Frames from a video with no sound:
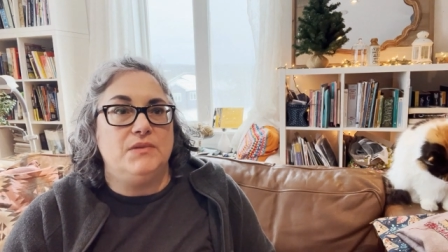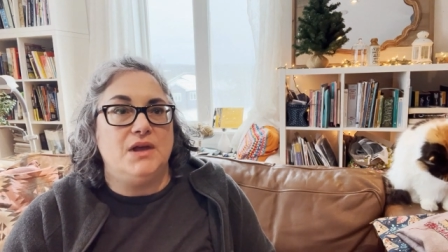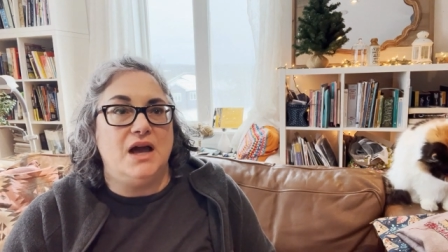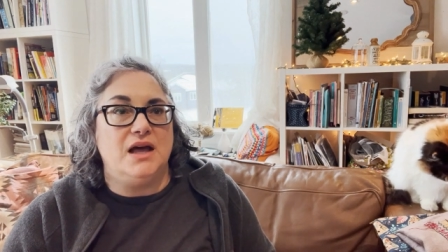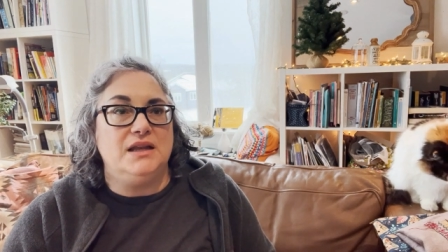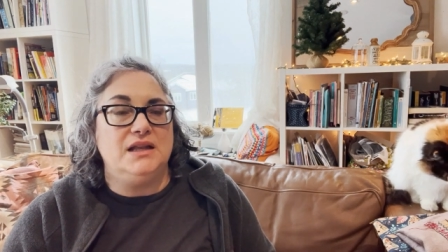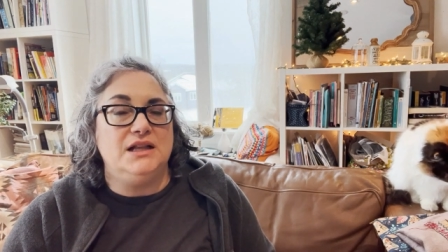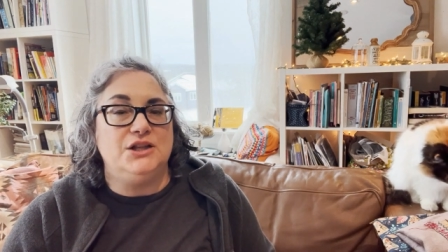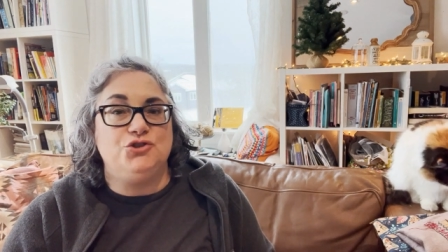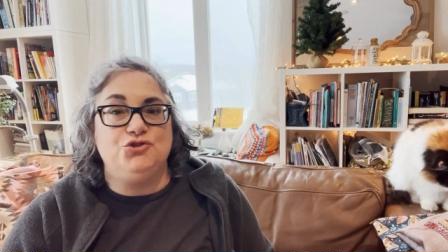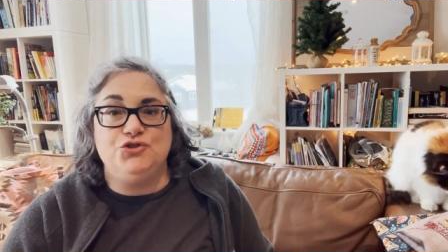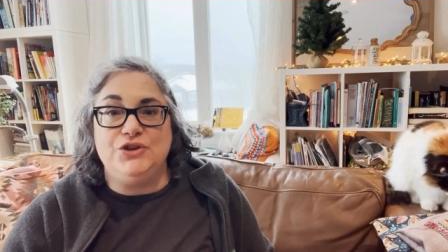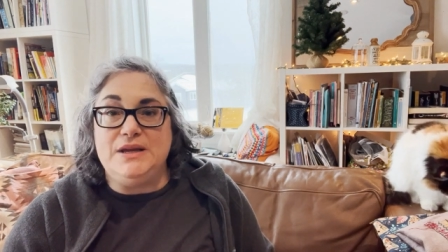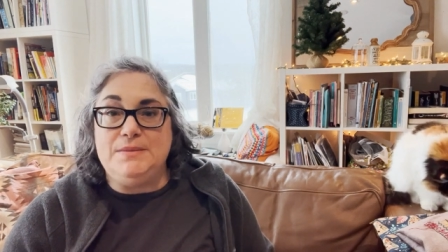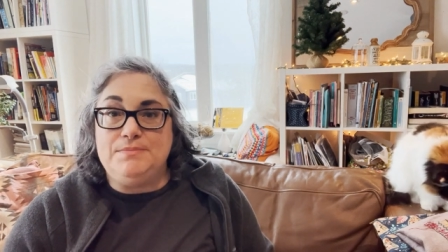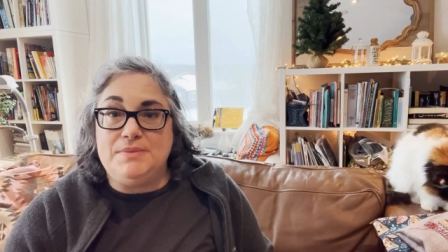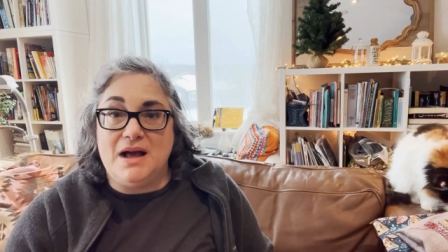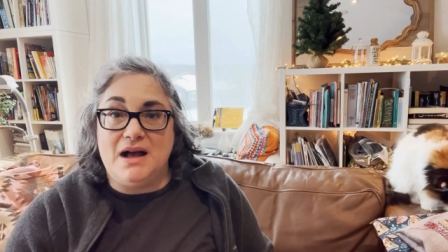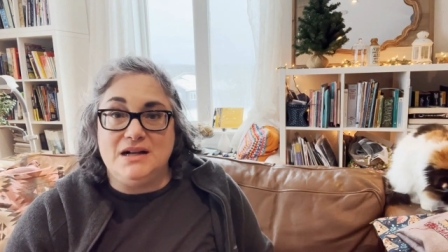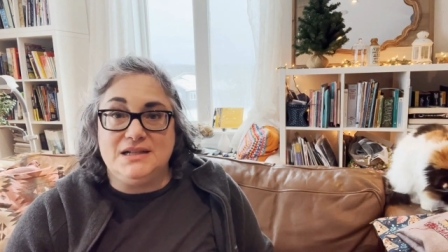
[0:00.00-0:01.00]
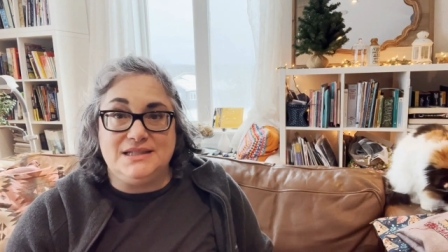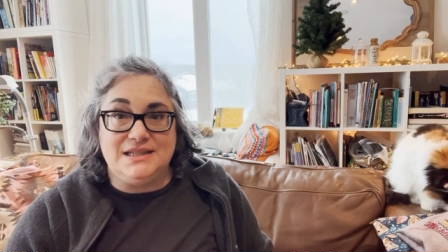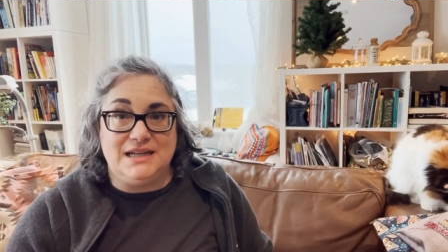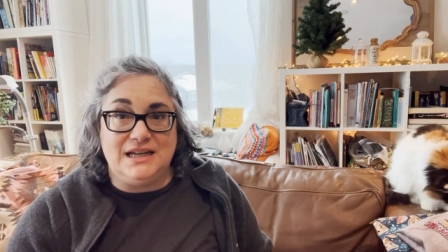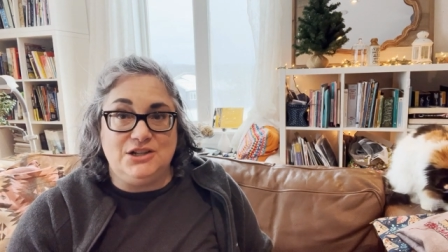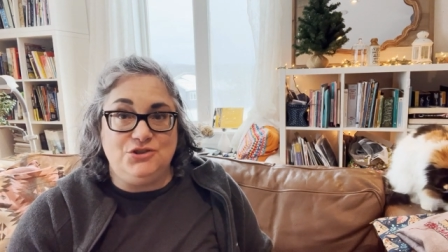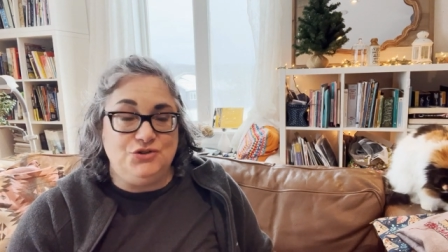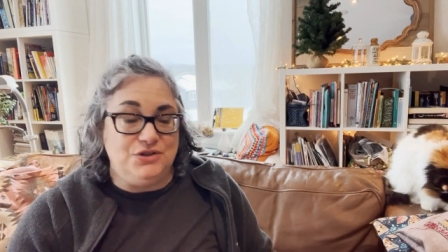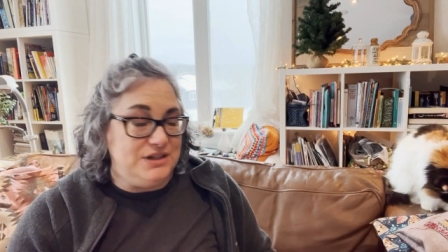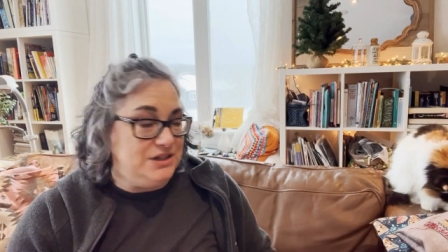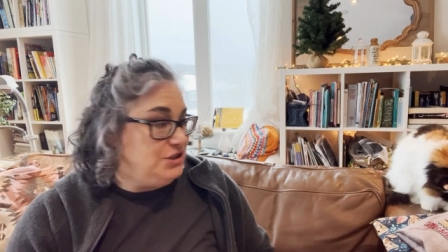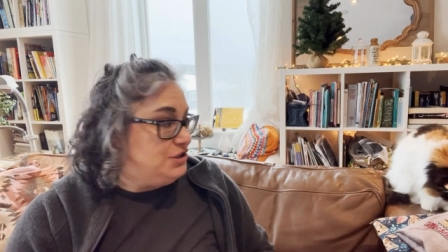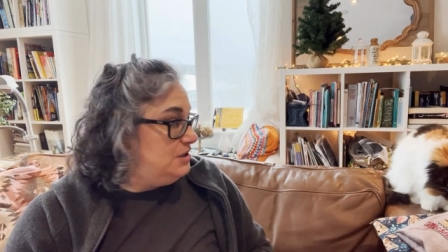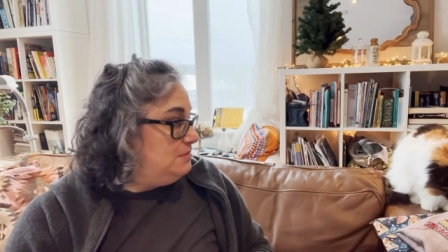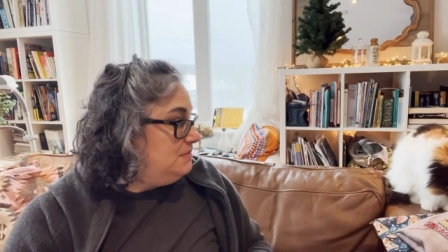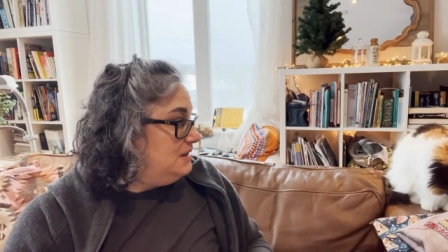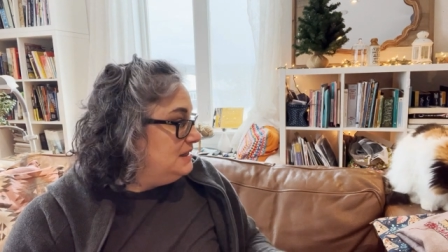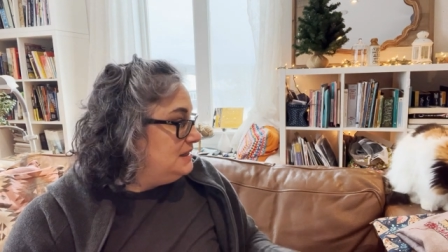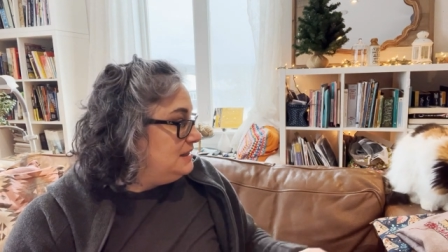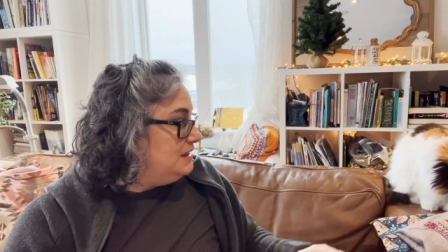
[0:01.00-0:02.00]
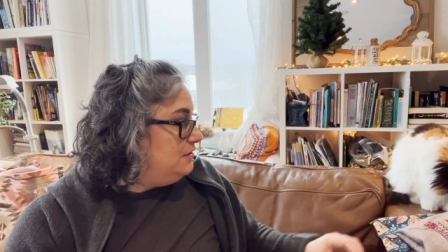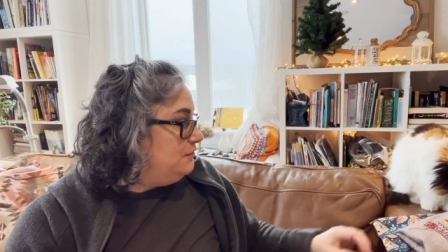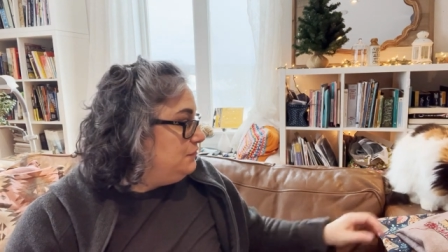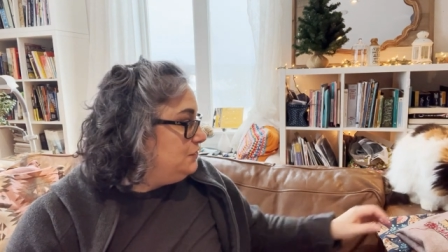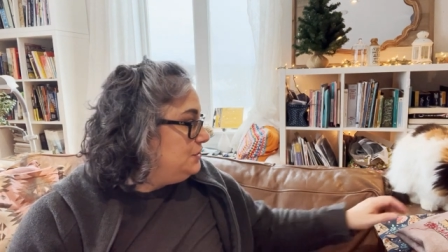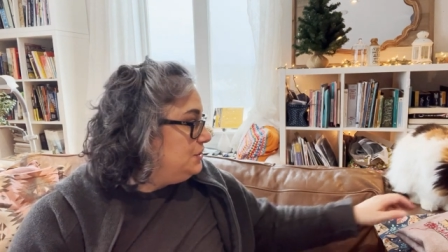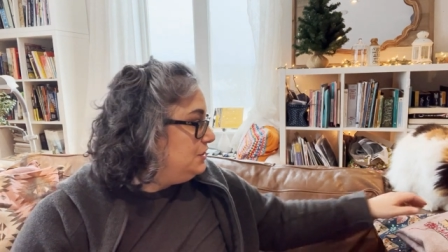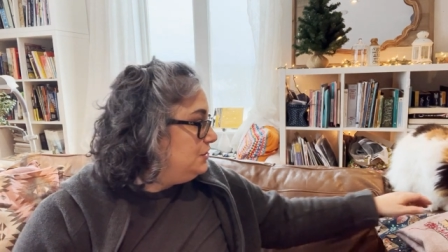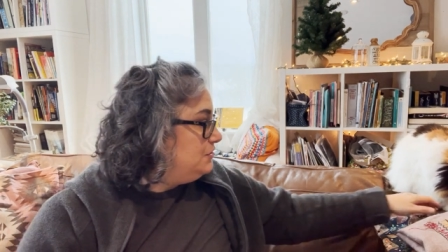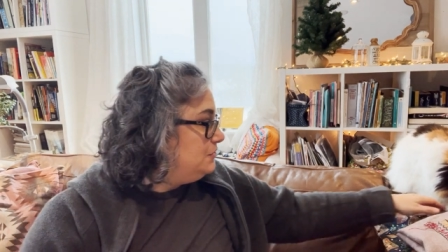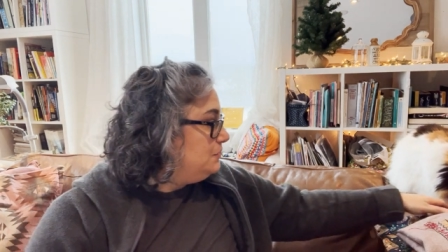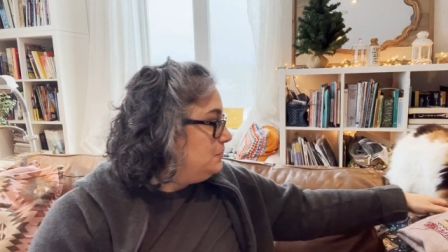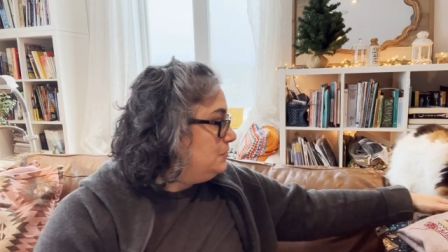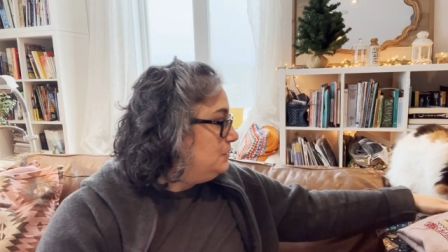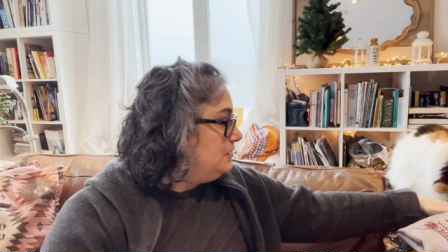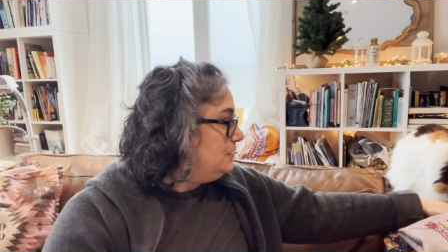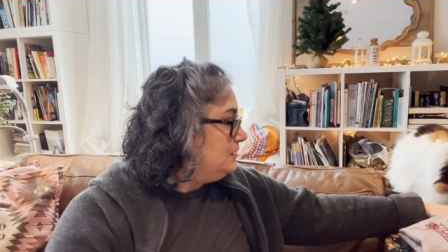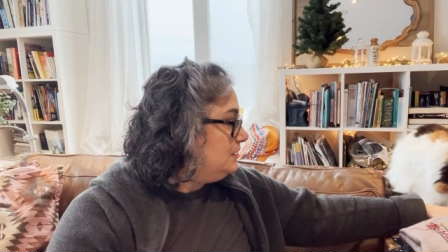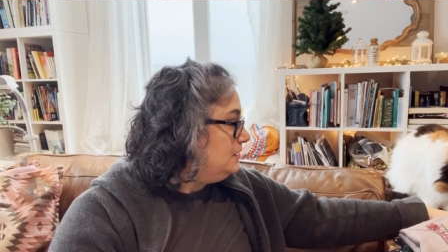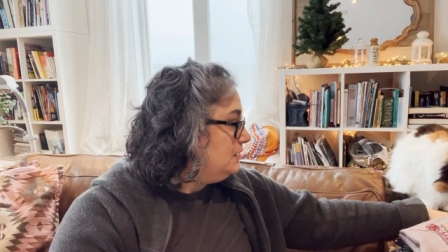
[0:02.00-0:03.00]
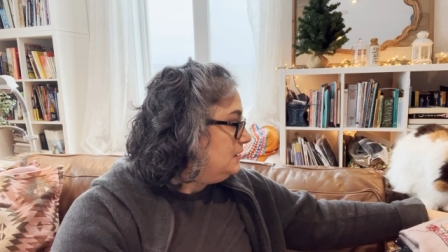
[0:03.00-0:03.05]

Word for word: a little treat box that I treated myself to.